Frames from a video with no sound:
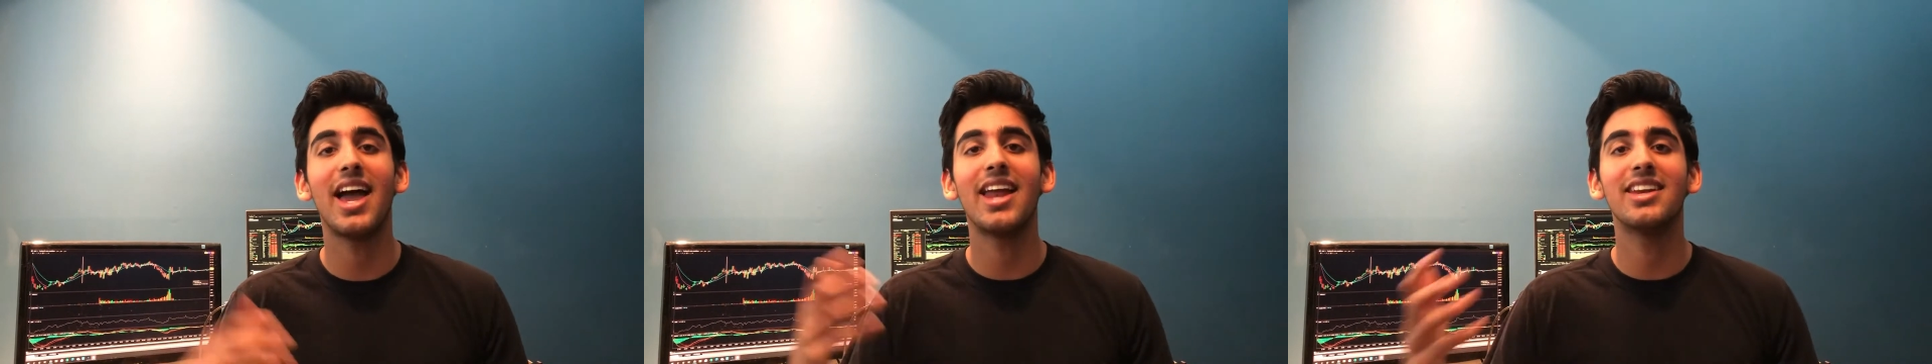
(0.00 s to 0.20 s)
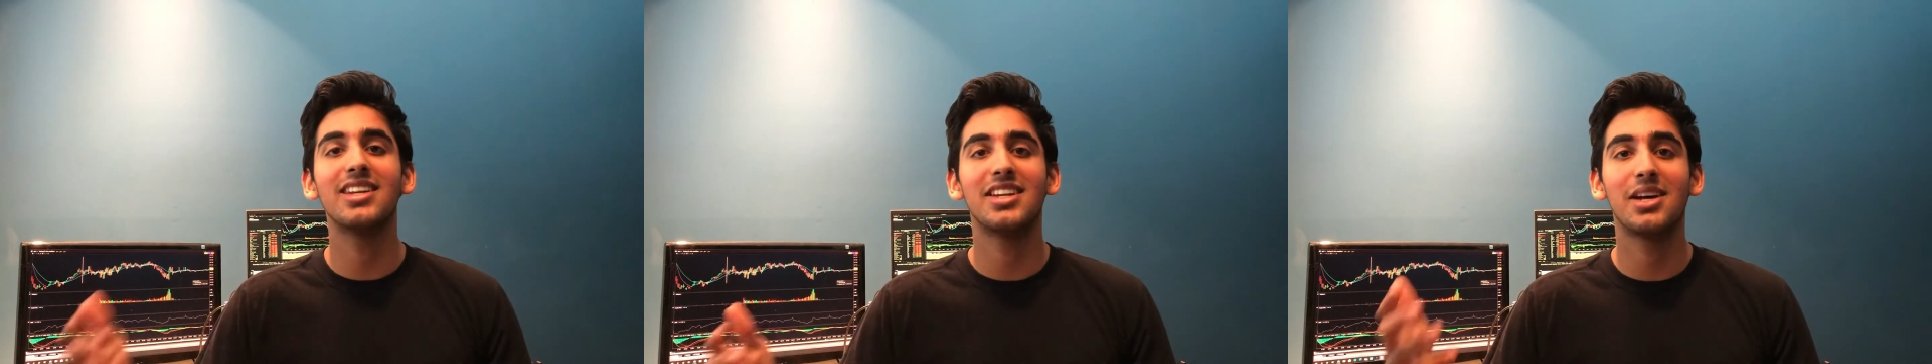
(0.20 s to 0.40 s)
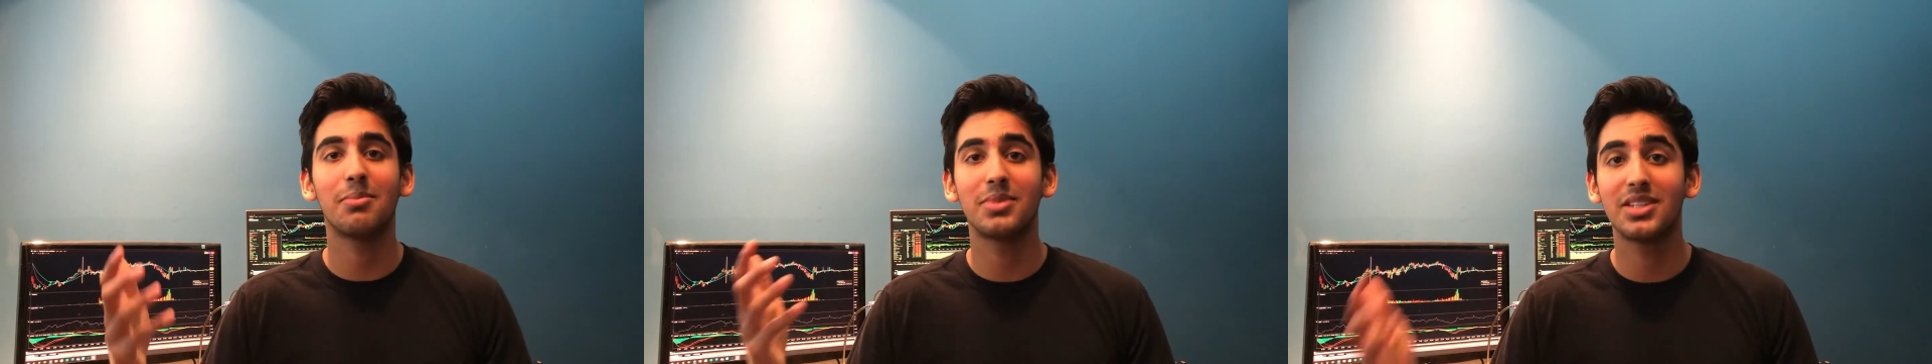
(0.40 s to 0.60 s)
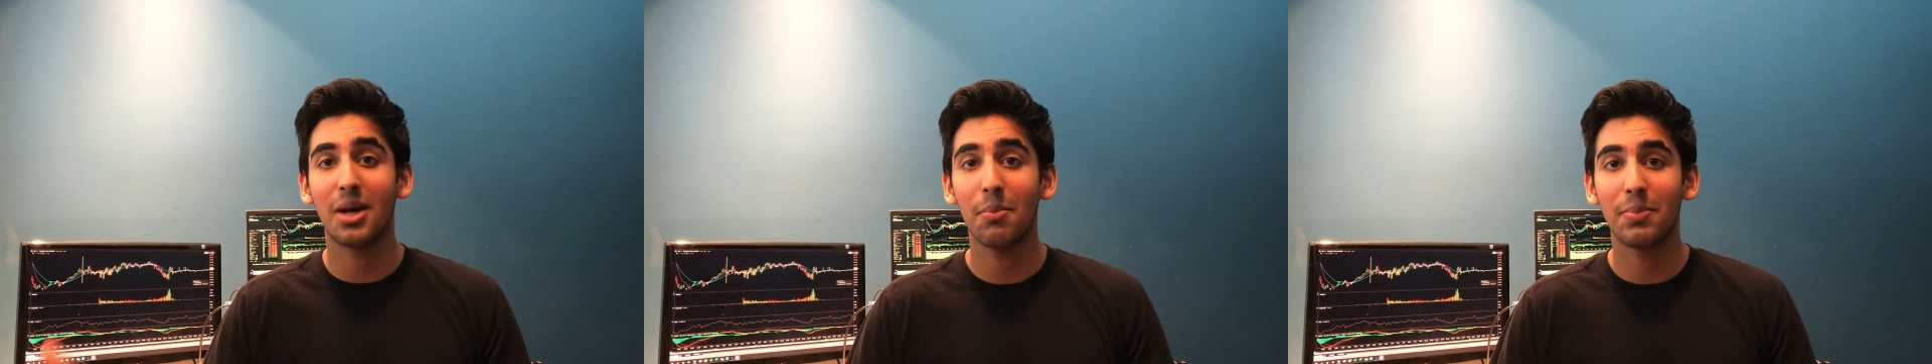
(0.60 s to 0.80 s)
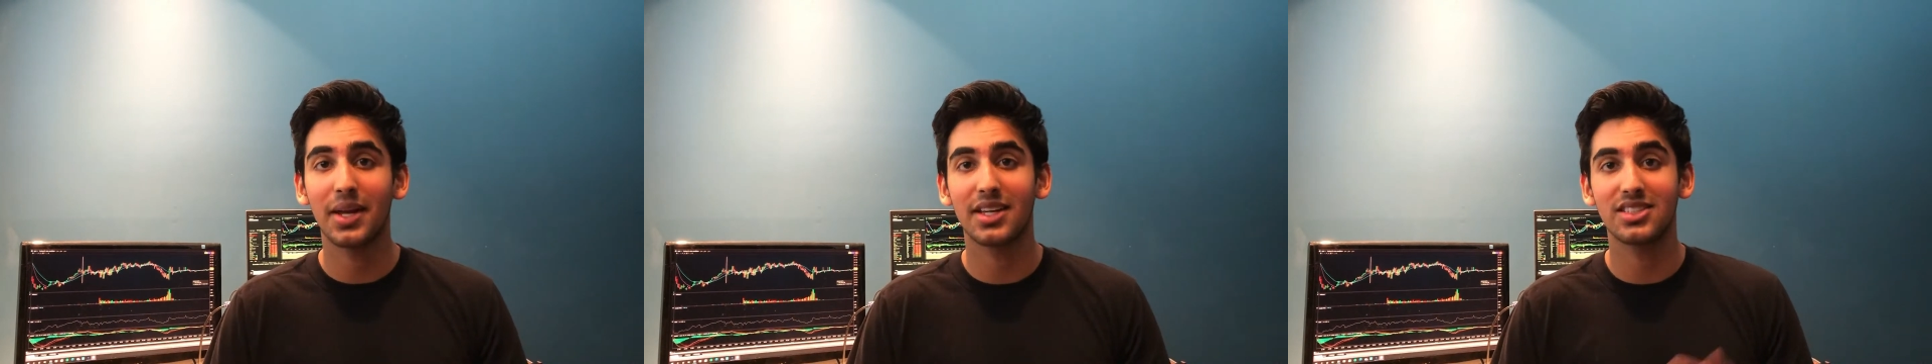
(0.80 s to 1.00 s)
ended up
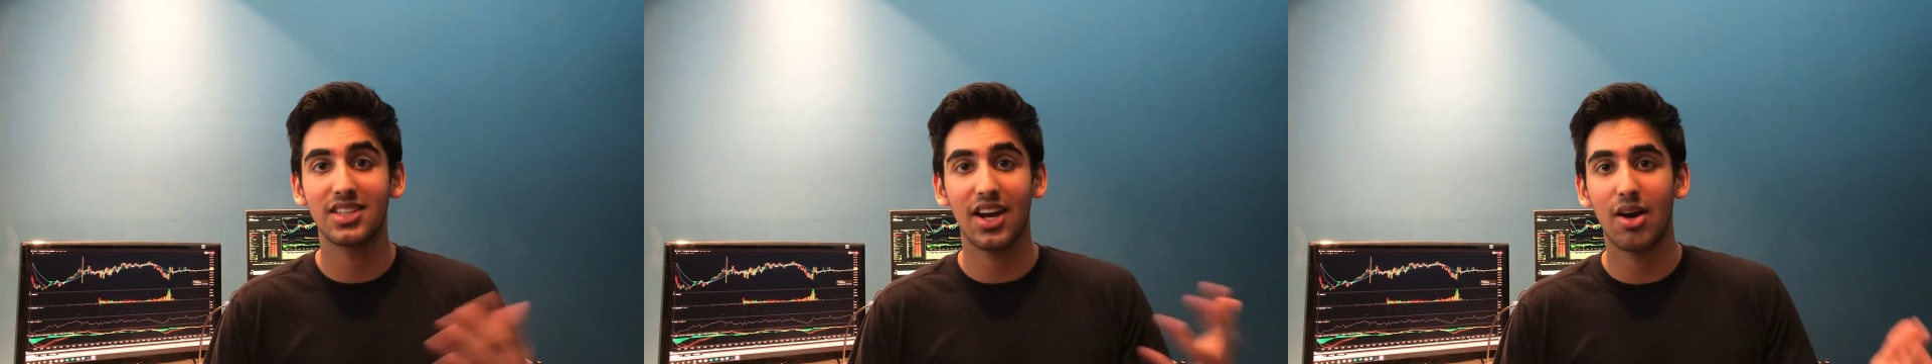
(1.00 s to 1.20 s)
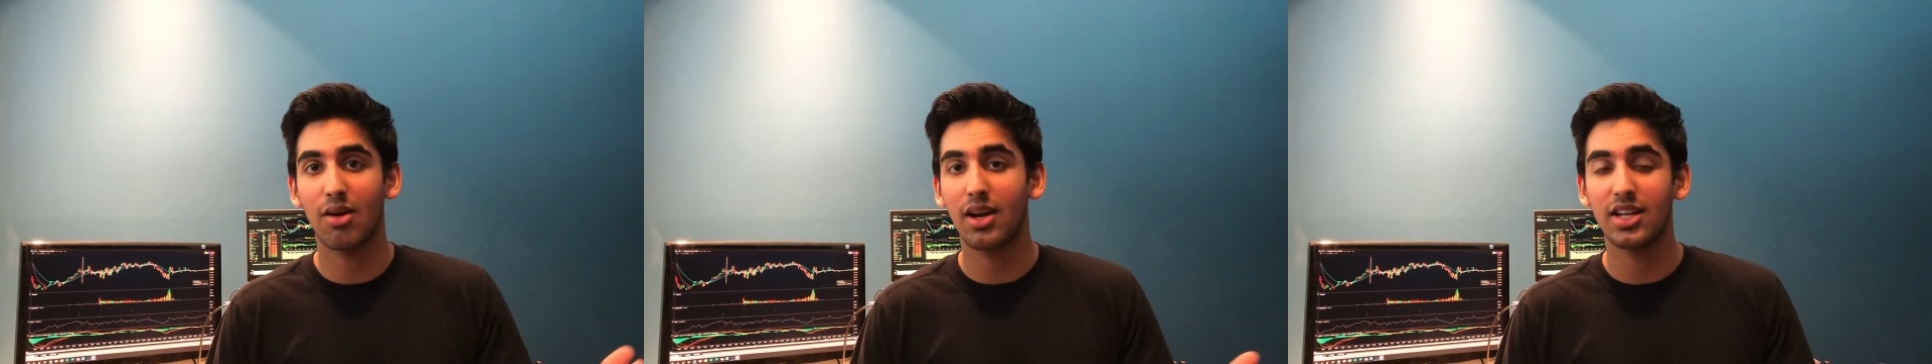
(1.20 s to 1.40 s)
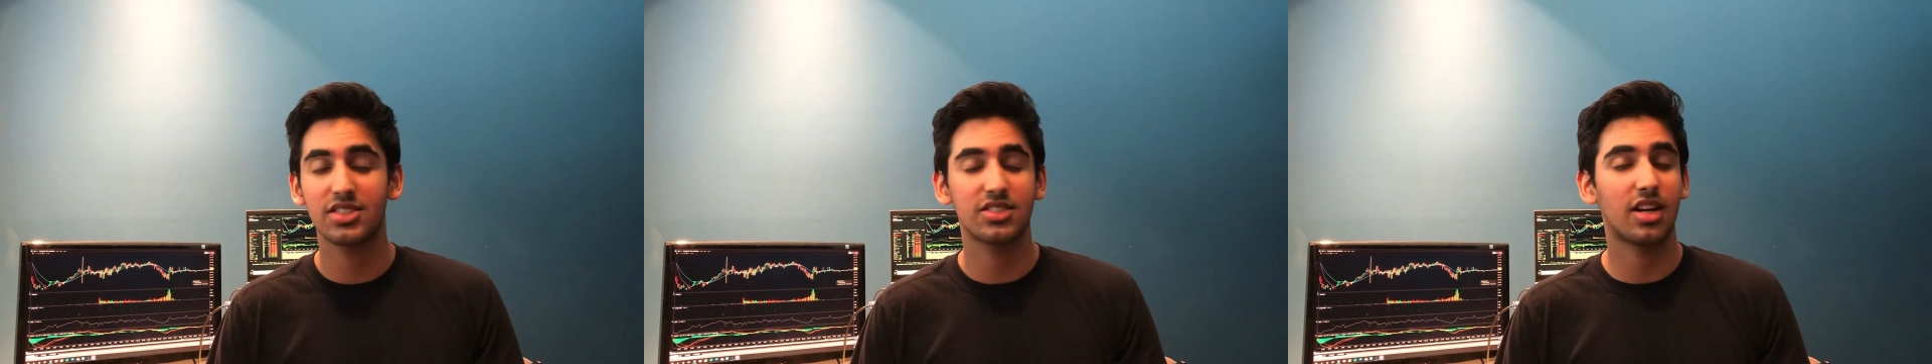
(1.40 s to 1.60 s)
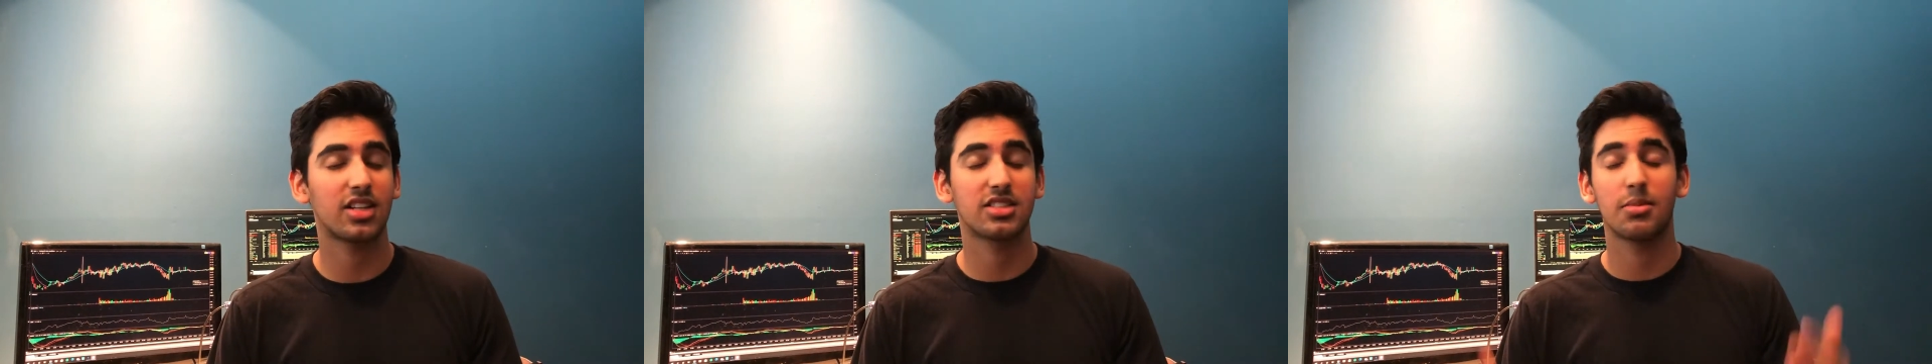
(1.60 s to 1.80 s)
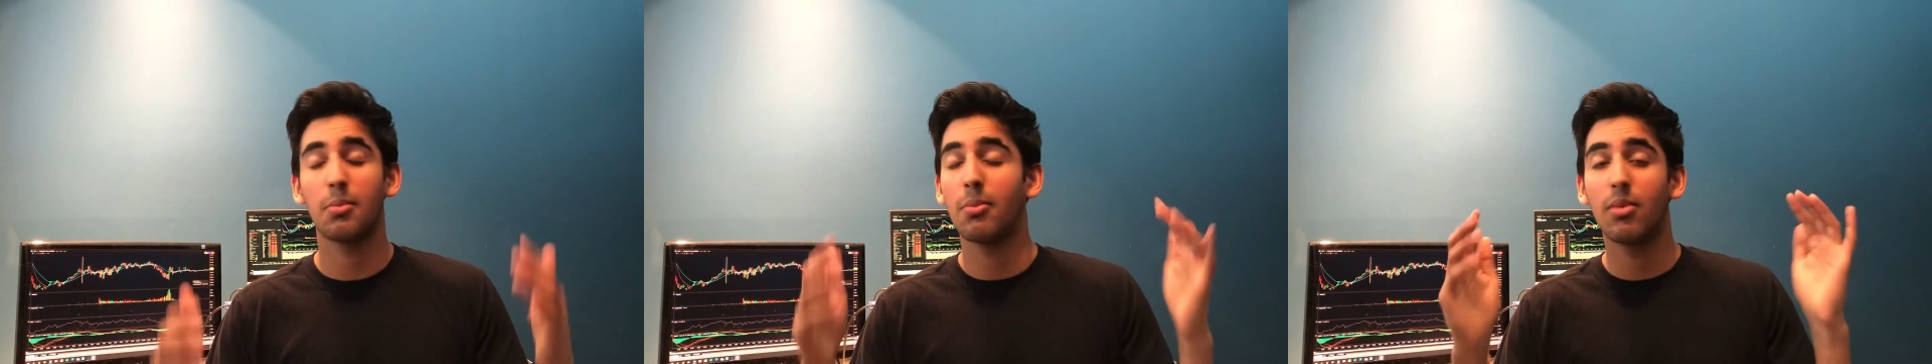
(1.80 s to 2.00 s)
dumping his airline
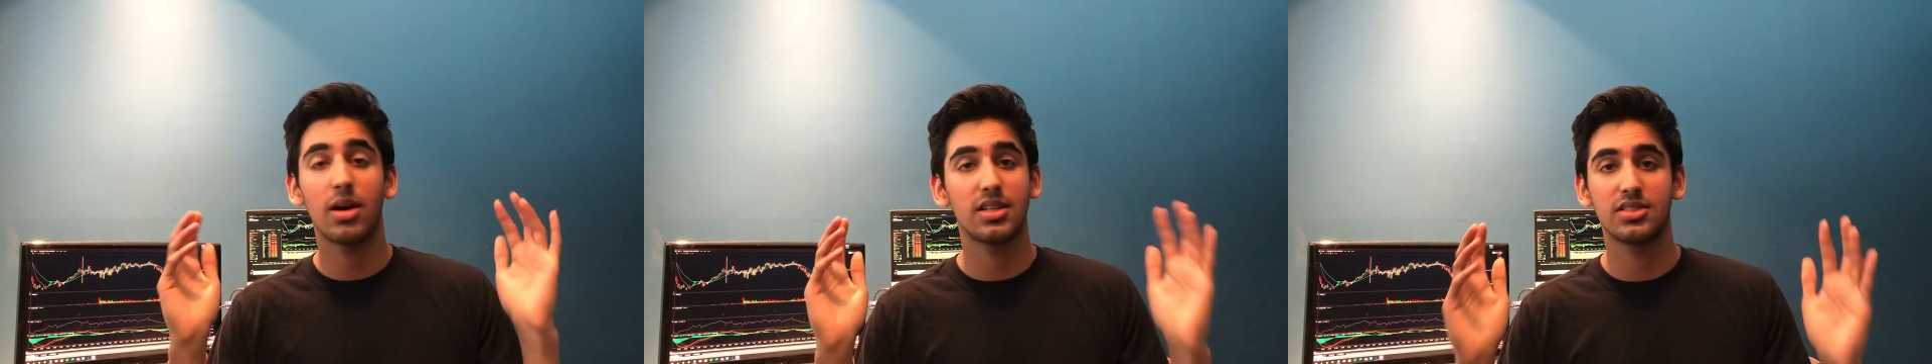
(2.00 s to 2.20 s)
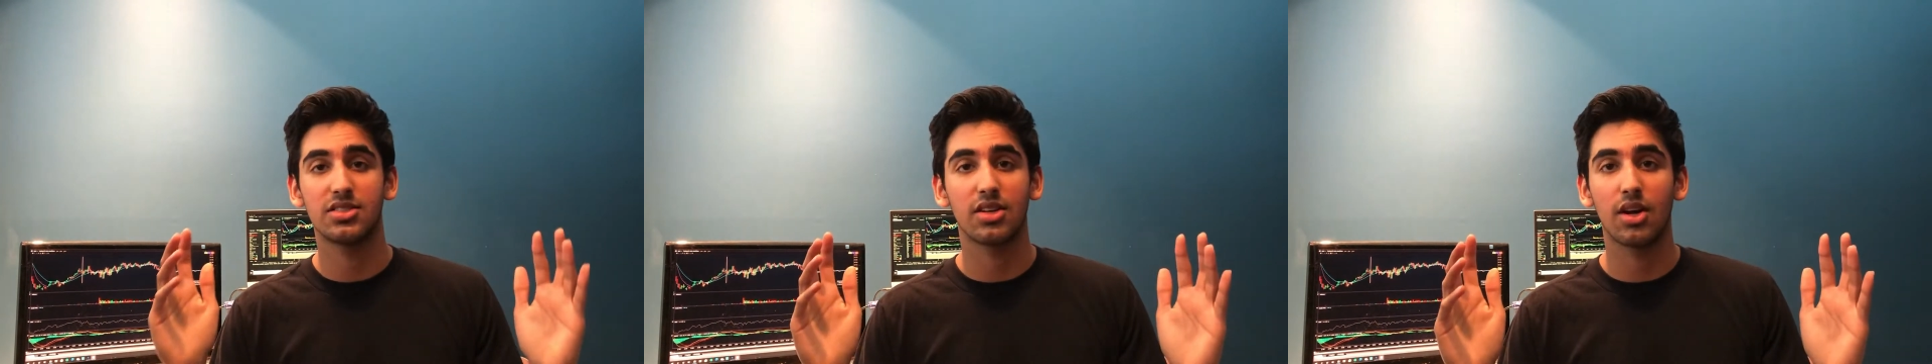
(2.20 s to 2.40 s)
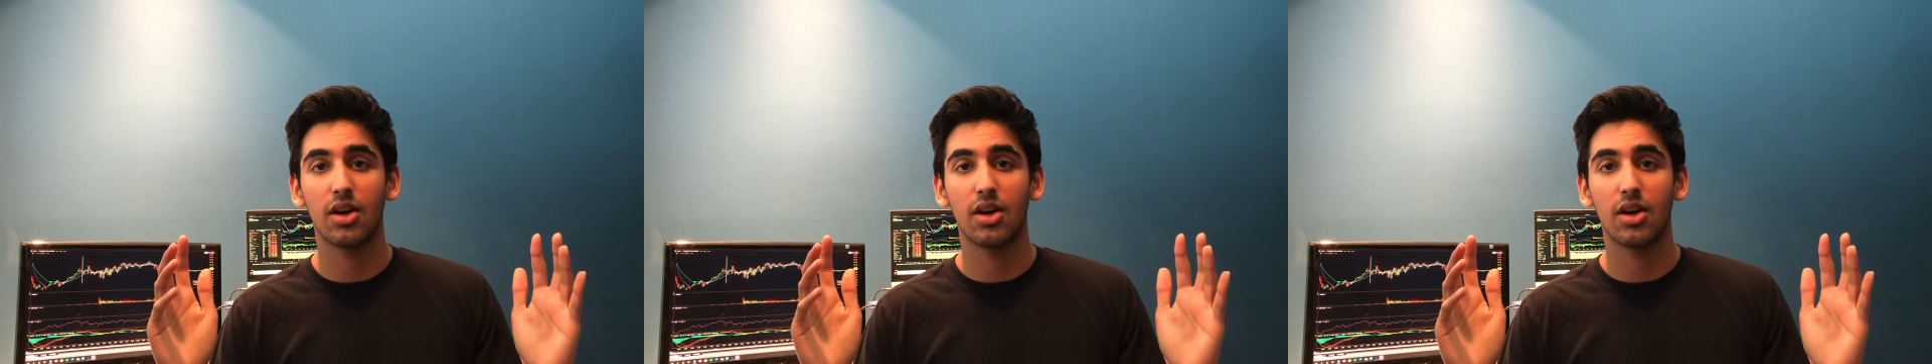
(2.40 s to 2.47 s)
stocks months